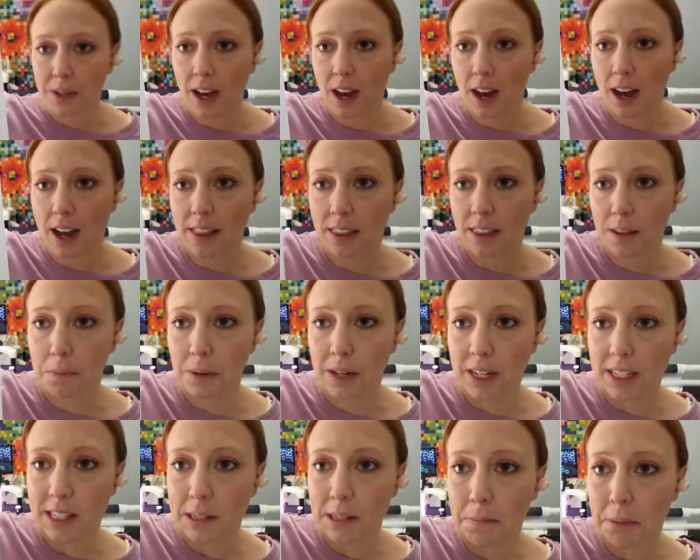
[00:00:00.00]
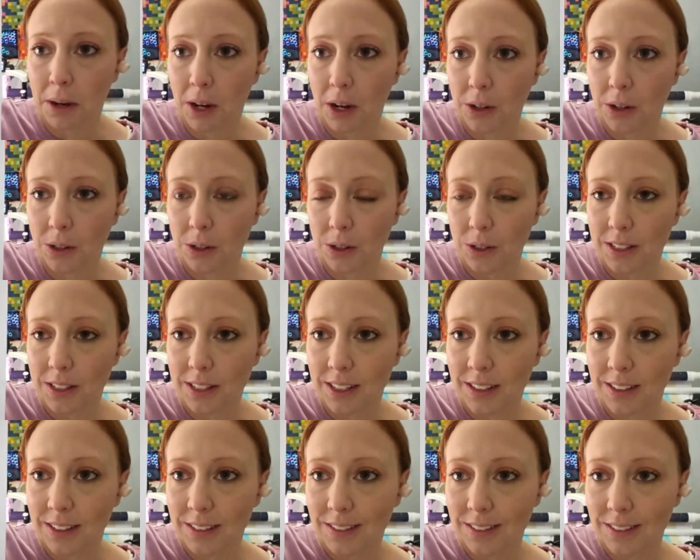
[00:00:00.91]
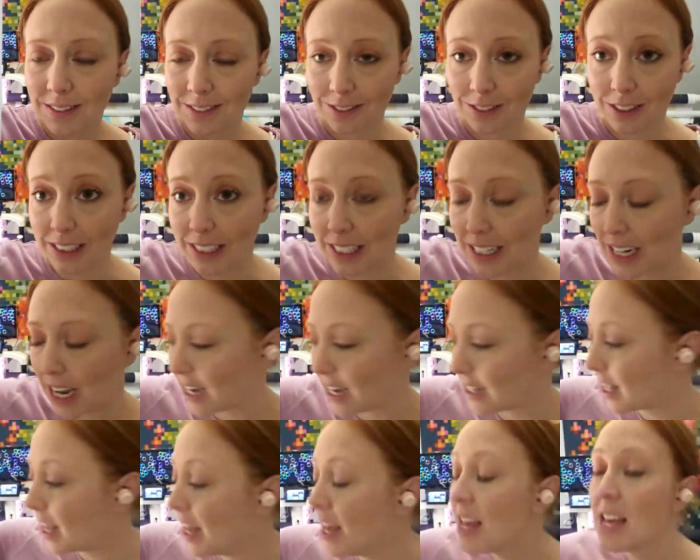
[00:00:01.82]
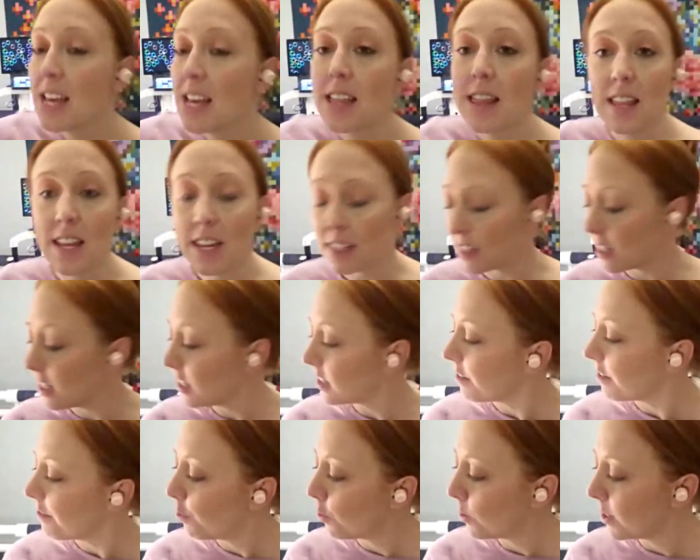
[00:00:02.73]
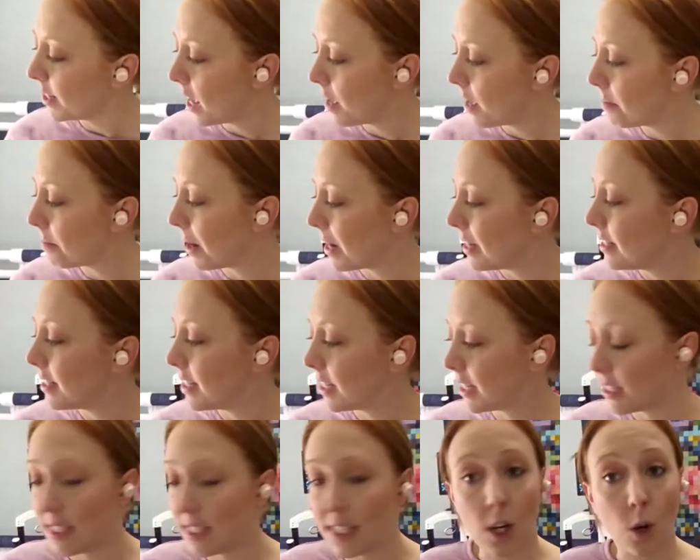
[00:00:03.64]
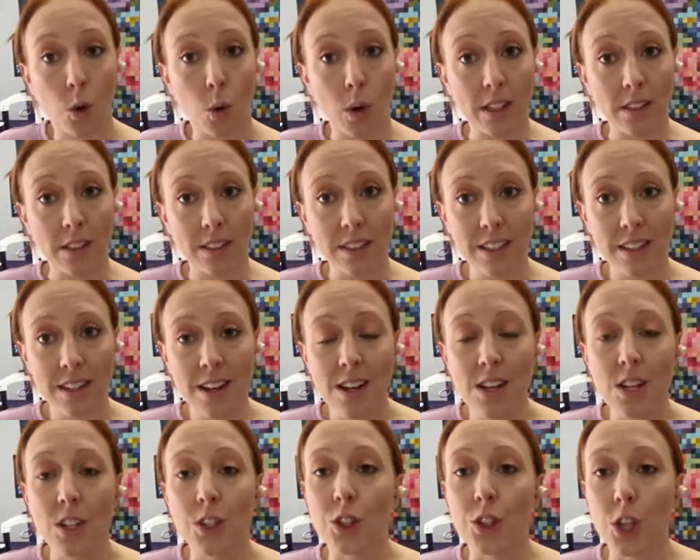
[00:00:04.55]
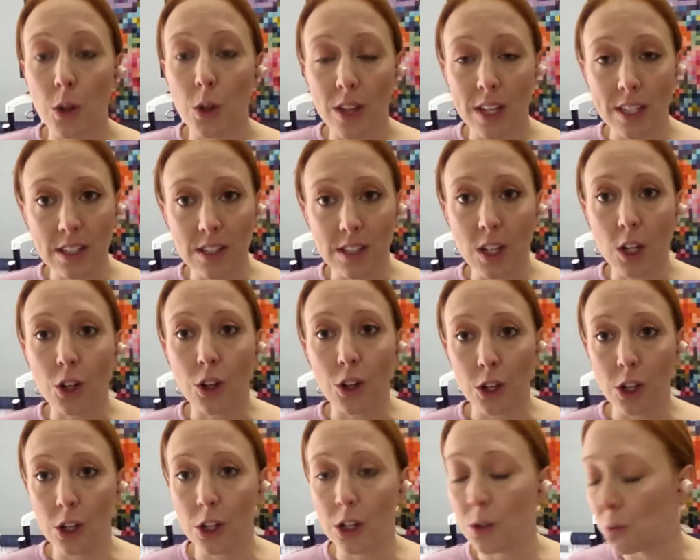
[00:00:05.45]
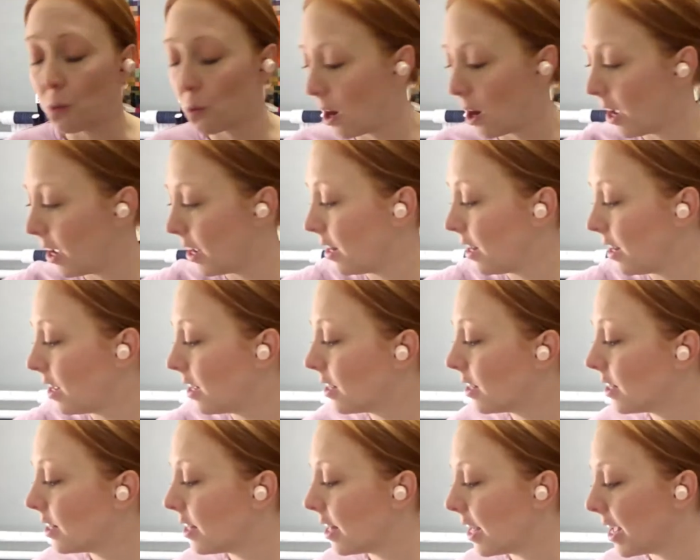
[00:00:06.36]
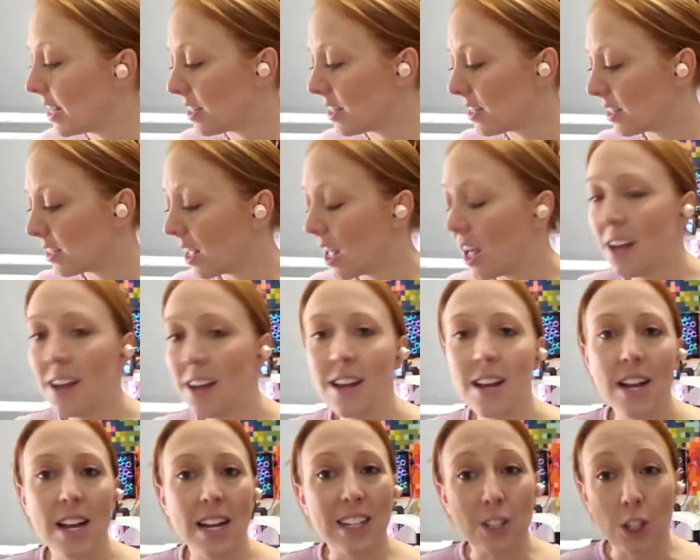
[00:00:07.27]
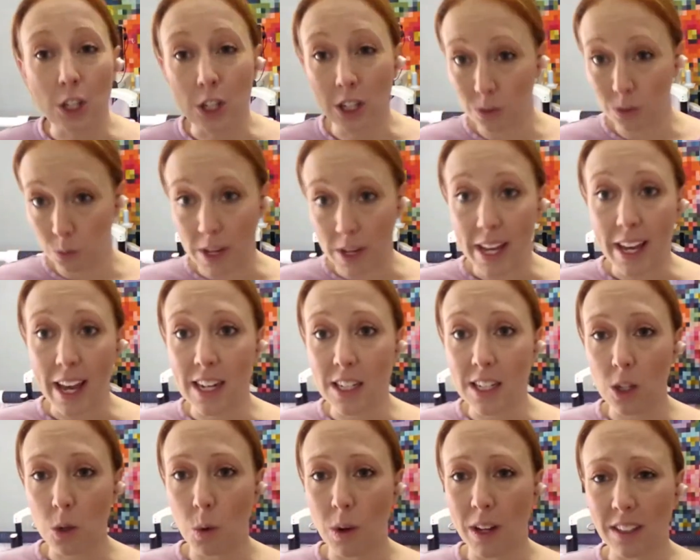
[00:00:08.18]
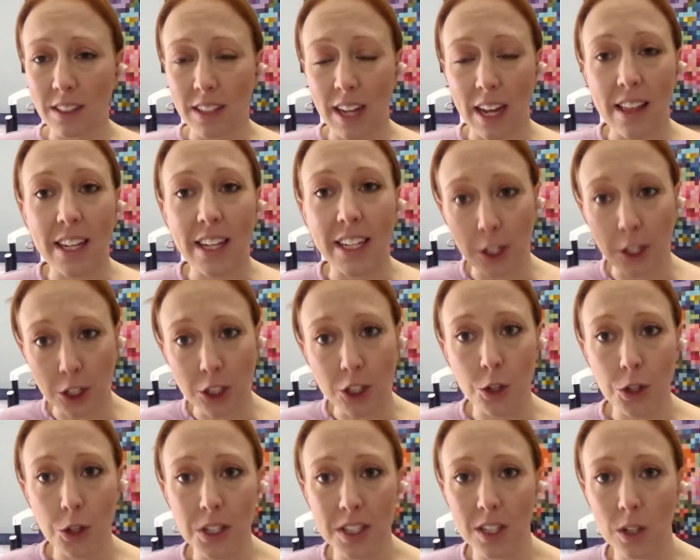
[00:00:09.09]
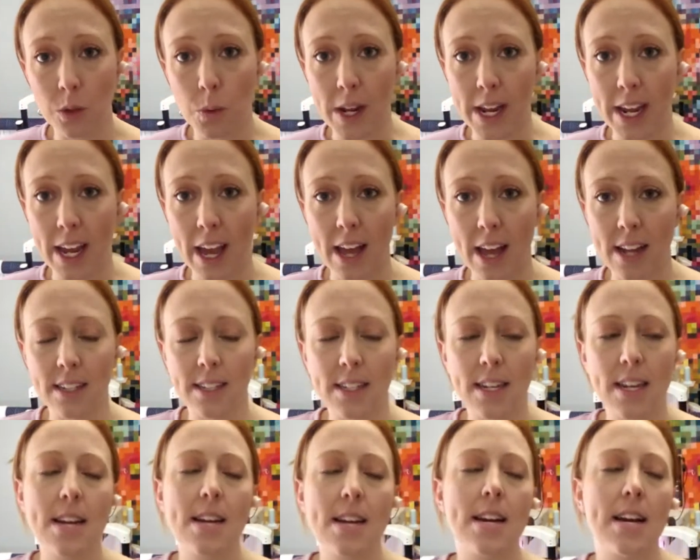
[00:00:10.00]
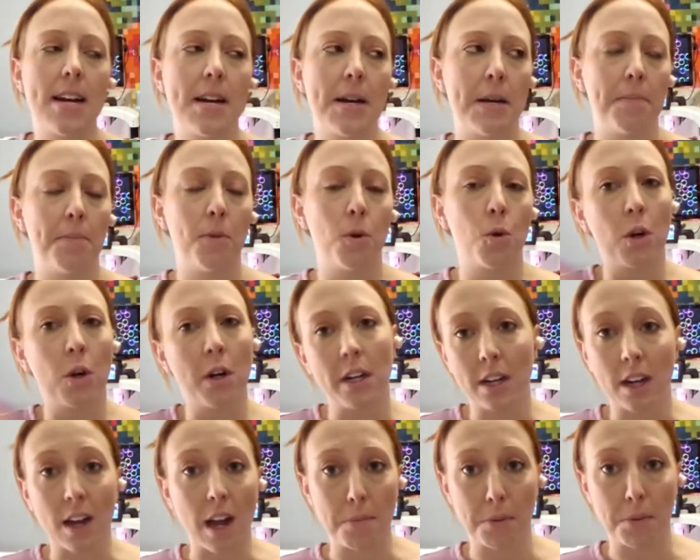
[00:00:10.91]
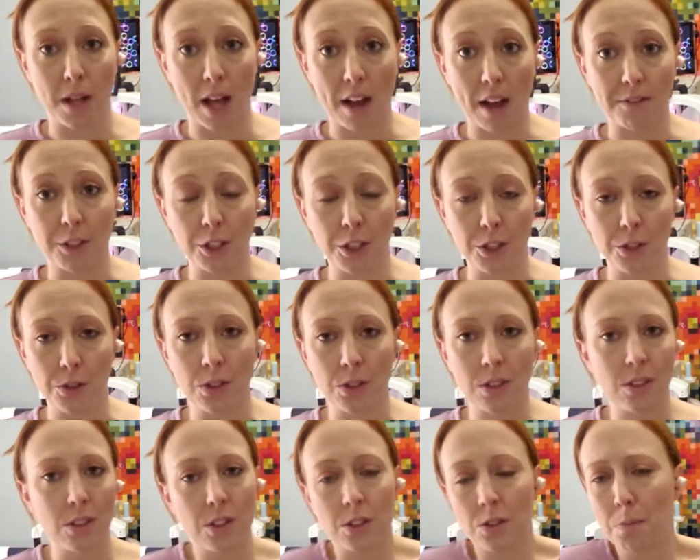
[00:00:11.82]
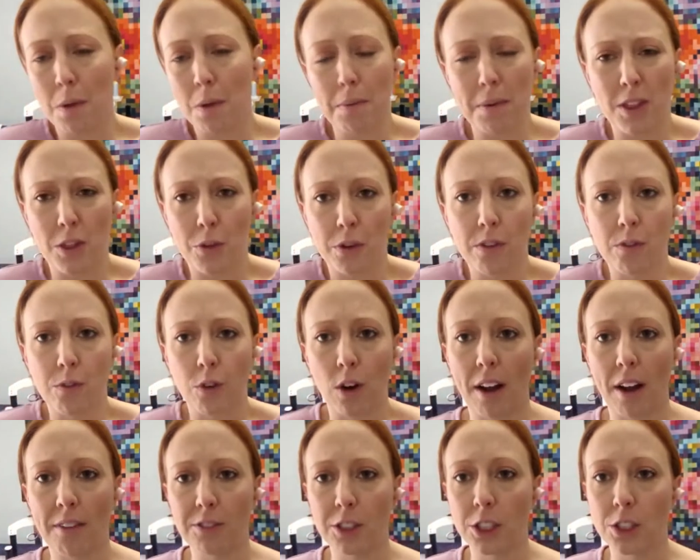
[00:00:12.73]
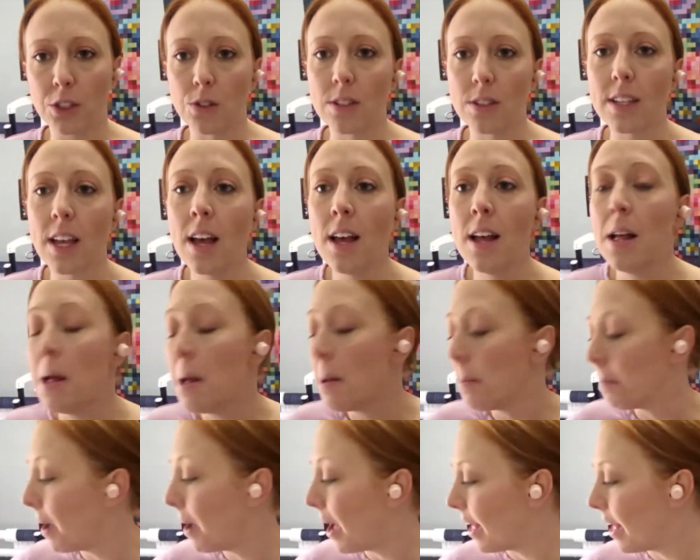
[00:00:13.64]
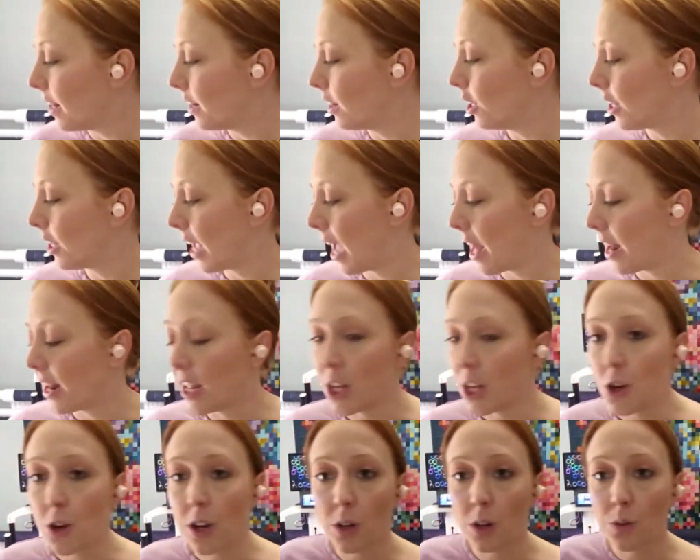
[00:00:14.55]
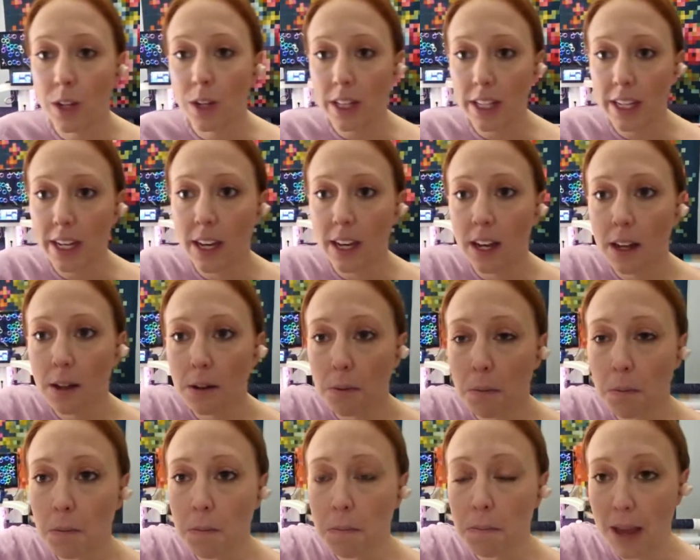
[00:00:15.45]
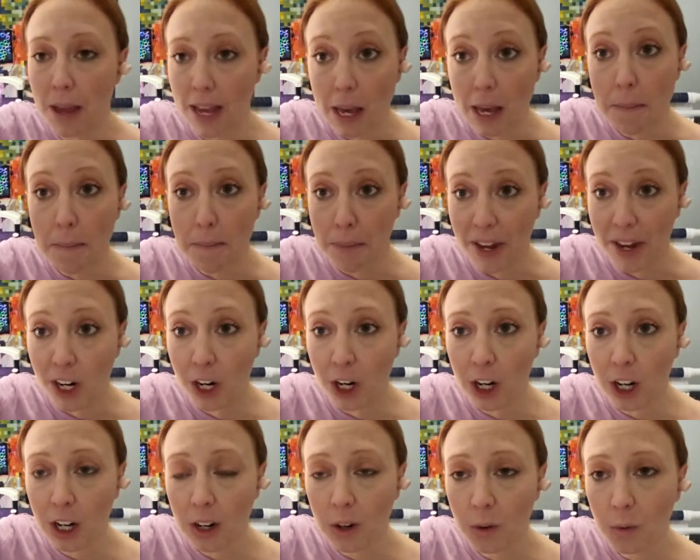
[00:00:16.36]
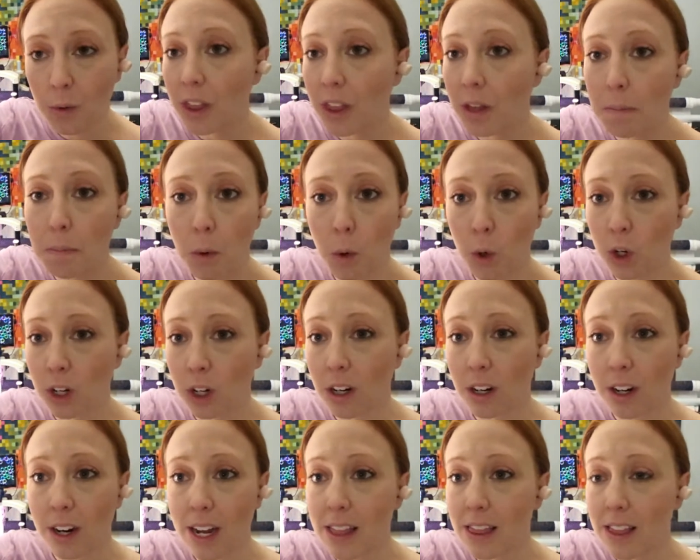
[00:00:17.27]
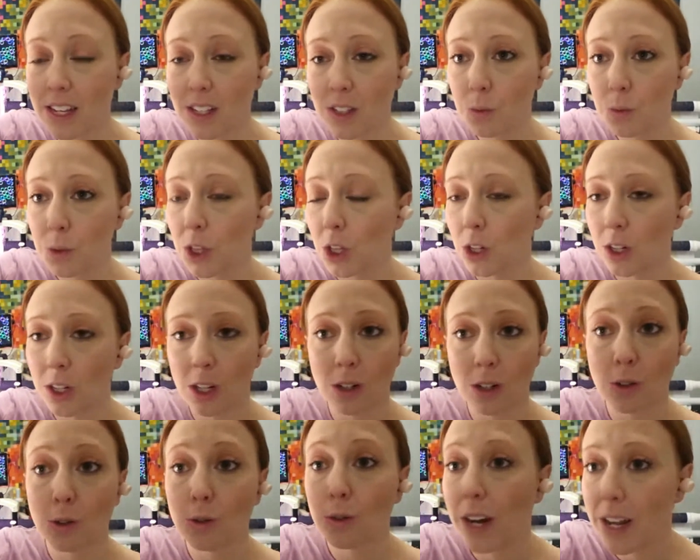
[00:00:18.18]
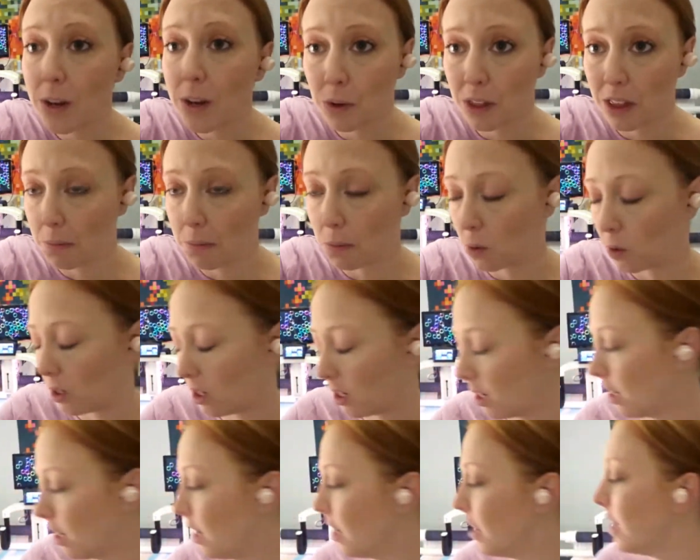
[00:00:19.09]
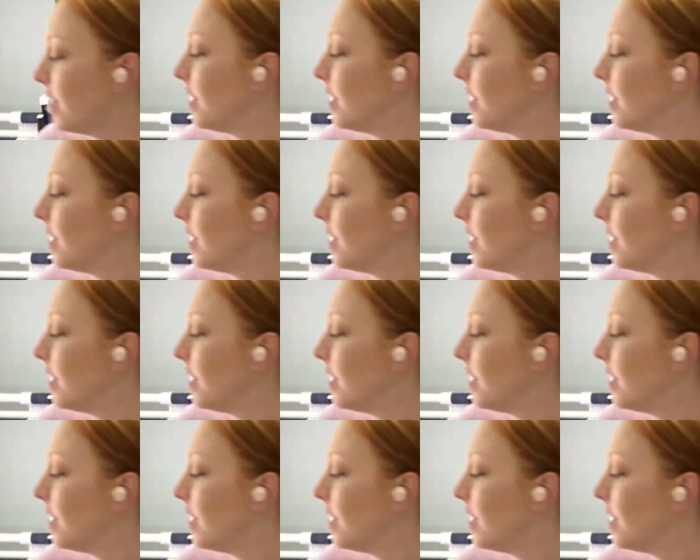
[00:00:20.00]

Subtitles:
we got, the Bricks and Bows, really nice. This is a 48 by 60 quilt. So this is a good one. It's a good weekend quilt. I think you could do this in a weekend or in a couple afternoons, maybe 3 or 4 afternoons. But look at it. You could really make it bigger with a border. And this would look great with a border.